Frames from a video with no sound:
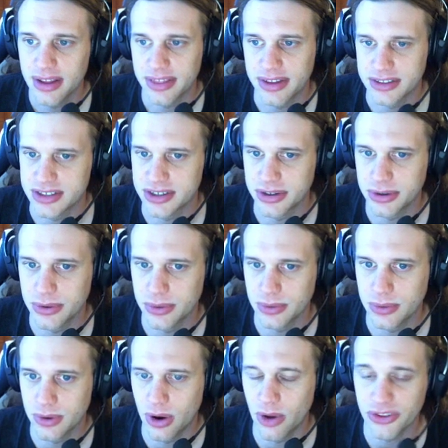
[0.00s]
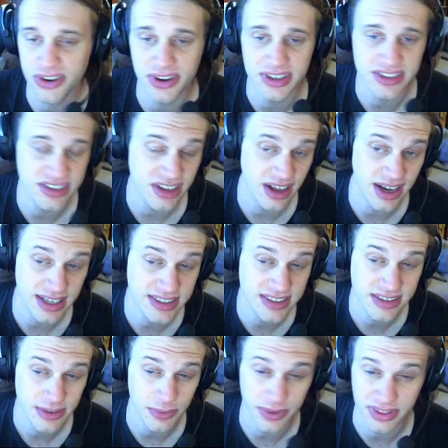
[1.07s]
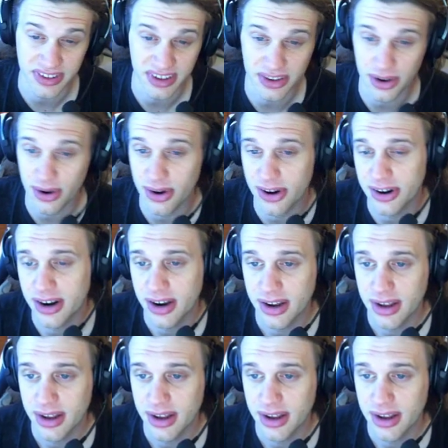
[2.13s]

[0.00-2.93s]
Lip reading: There's no alternate slots with DR.